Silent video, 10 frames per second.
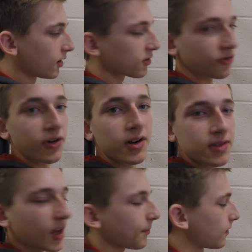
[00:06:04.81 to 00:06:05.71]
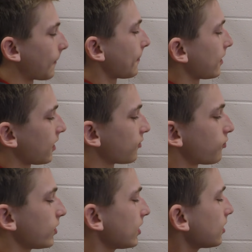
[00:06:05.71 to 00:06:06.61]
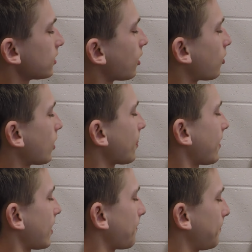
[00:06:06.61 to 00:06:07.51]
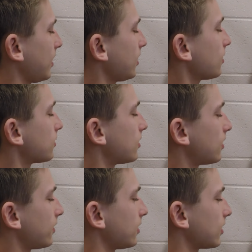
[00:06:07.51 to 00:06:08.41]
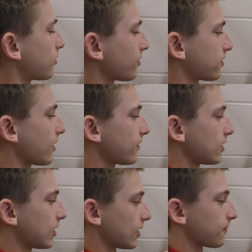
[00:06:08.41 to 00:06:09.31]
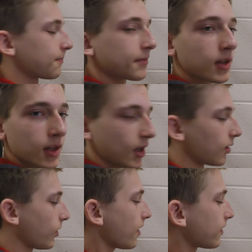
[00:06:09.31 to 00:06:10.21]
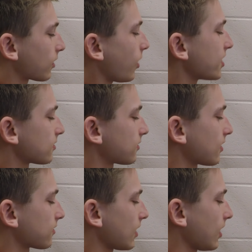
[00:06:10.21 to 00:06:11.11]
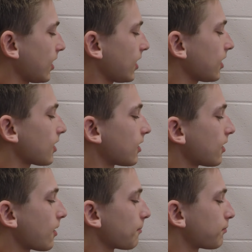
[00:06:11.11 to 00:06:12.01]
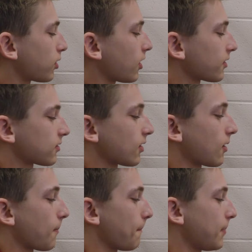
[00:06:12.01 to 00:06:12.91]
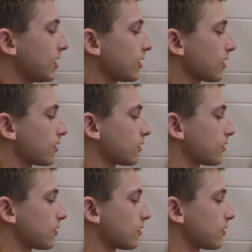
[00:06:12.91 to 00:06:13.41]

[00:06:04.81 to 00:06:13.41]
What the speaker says: So for example, if we know that B equals 17, and we have an equation that says A plus B,